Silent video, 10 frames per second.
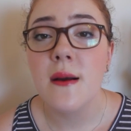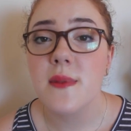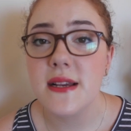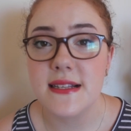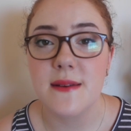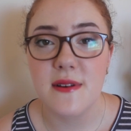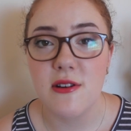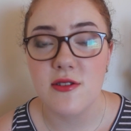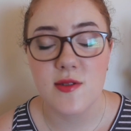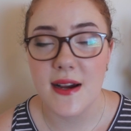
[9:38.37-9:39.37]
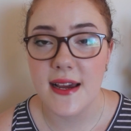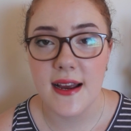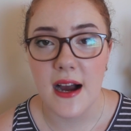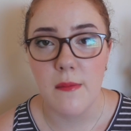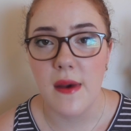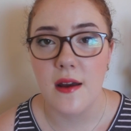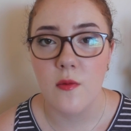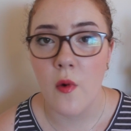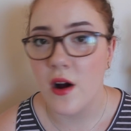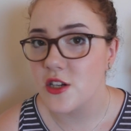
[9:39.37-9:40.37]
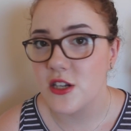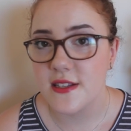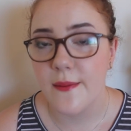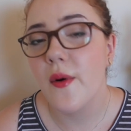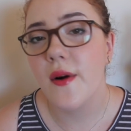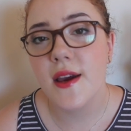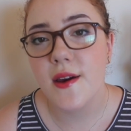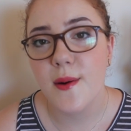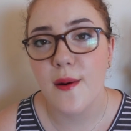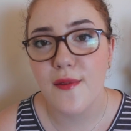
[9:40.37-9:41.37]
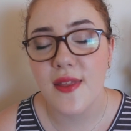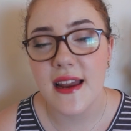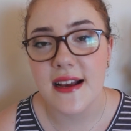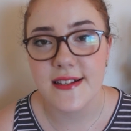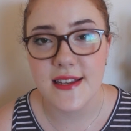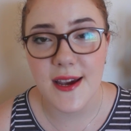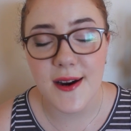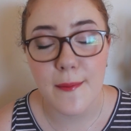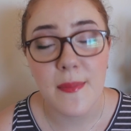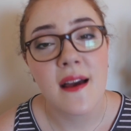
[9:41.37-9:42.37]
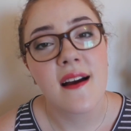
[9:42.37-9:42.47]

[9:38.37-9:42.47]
please let me know so I can come and watch and support you over the next year.